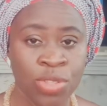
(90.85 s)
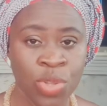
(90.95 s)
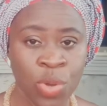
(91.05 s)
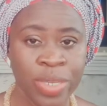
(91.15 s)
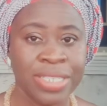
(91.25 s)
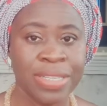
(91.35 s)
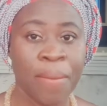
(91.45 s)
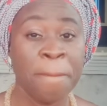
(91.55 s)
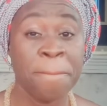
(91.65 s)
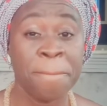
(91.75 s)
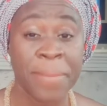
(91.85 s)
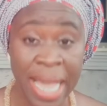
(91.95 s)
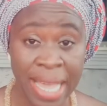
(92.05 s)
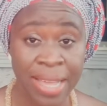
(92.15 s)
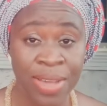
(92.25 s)
No is mba.
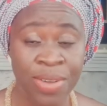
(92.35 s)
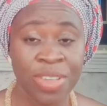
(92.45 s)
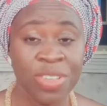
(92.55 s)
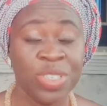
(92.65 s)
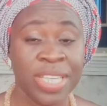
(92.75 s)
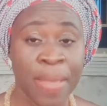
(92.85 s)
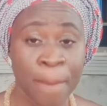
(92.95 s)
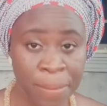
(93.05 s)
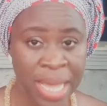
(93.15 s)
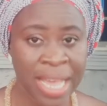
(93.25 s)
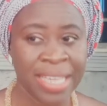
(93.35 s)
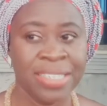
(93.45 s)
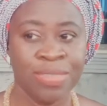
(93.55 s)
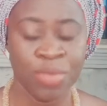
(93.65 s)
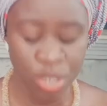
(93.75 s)
When you say mba,
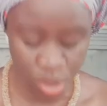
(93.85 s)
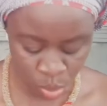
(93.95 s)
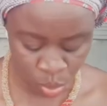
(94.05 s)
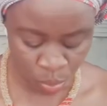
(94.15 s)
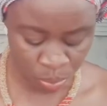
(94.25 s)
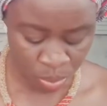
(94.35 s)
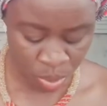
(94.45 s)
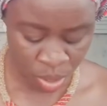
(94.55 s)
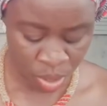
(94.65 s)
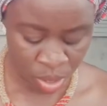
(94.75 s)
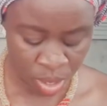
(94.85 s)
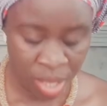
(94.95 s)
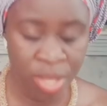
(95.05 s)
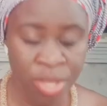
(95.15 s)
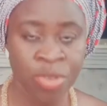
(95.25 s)
it means no.
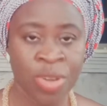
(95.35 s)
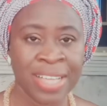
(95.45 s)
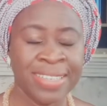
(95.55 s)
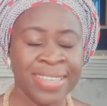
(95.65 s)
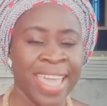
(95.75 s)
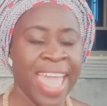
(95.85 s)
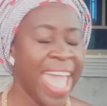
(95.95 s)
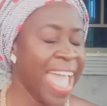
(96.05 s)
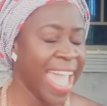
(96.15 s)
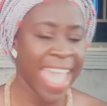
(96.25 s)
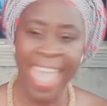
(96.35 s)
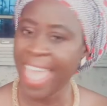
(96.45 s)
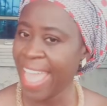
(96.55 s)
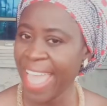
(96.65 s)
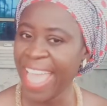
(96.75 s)
You can say
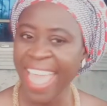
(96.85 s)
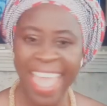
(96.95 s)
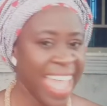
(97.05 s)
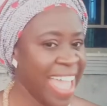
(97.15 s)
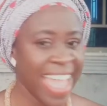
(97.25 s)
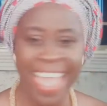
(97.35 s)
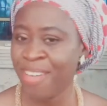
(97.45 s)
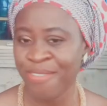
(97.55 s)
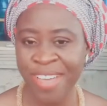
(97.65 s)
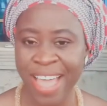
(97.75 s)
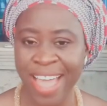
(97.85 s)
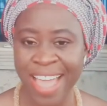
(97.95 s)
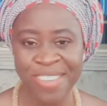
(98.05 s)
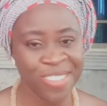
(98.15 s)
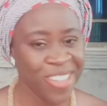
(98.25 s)

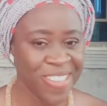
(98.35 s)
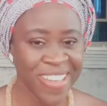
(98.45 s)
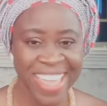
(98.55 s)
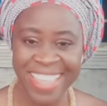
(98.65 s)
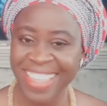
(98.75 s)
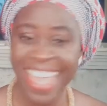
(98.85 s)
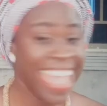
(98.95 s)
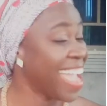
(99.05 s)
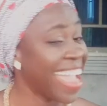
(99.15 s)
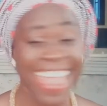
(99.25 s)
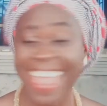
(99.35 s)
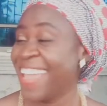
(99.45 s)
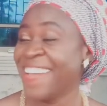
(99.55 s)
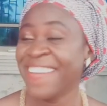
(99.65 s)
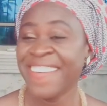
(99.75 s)
and you nod your head.
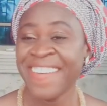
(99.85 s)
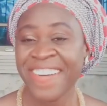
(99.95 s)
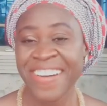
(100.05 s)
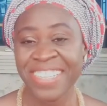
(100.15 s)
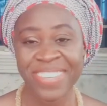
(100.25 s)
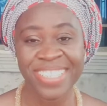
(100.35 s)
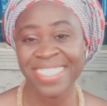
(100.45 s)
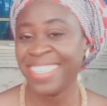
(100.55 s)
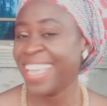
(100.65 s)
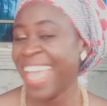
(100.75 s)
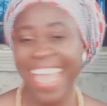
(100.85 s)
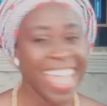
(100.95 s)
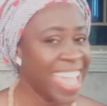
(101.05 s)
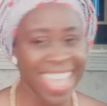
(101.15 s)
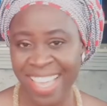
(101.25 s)
Once the person see
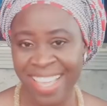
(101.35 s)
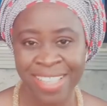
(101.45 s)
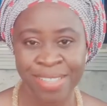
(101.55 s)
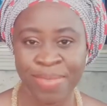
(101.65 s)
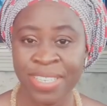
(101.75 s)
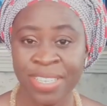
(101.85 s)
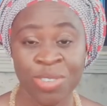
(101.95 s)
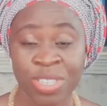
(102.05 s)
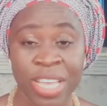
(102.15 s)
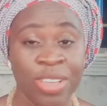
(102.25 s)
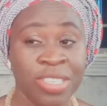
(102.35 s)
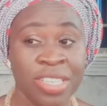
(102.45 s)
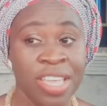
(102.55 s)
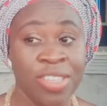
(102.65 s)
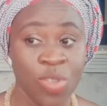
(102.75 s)
the person knows that you're
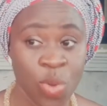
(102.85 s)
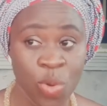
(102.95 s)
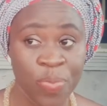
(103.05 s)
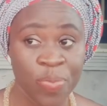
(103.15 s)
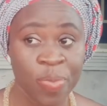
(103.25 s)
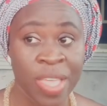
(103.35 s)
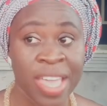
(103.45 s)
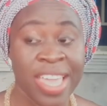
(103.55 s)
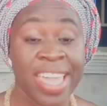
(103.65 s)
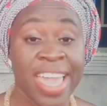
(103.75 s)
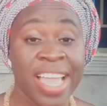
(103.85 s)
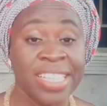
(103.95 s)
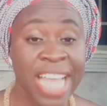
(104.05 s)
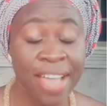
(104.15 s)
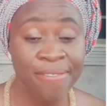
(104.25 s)
saying no.
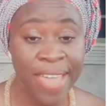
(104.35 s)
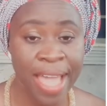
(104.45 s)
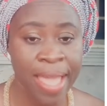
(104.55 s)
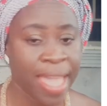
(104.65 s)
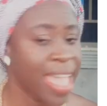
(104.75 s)
Igejafia